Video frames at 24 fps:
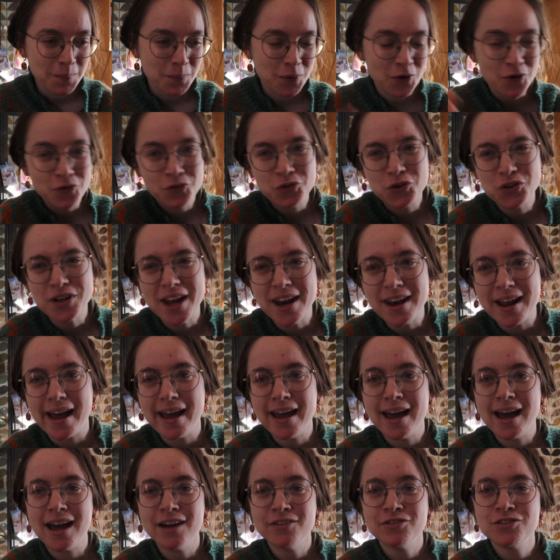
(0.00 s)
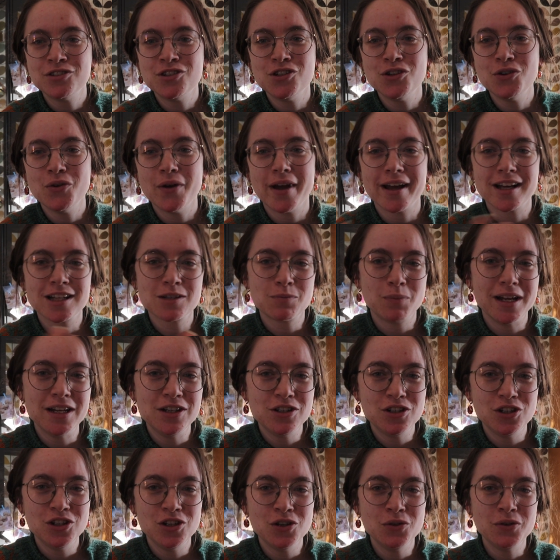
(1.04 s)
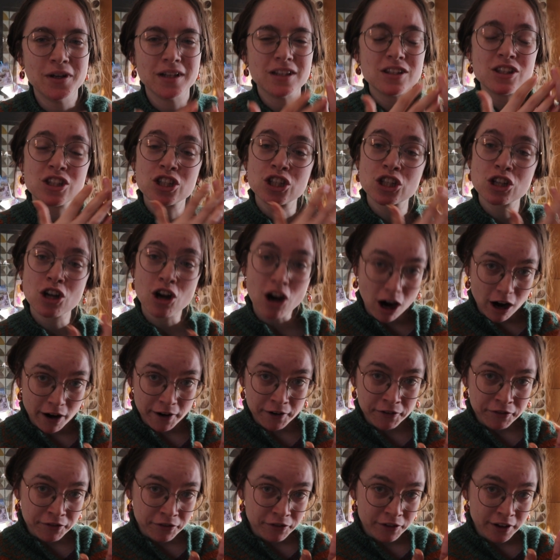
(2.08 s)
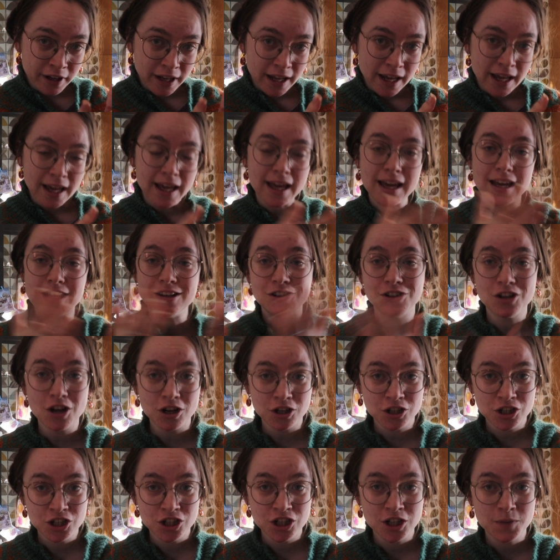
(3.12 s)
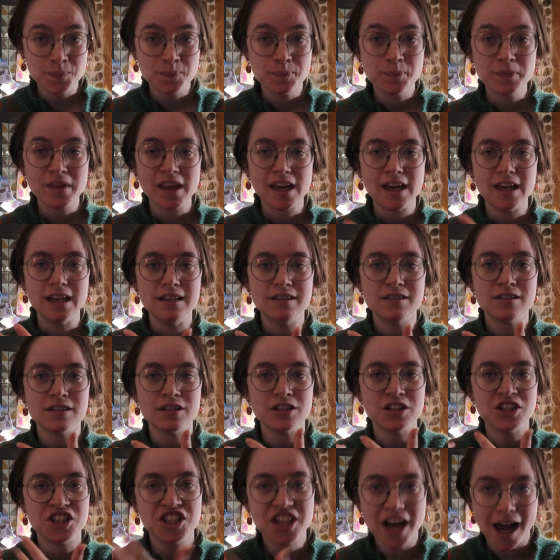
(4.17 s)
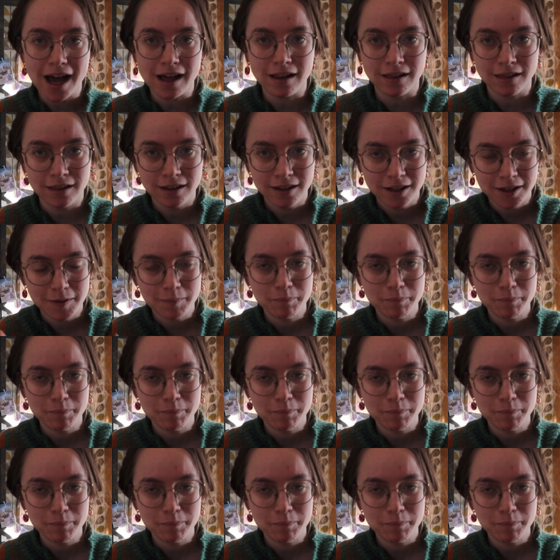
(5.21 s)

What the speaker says: But for that, I have to explain to you that scarf in Dutch is shawl,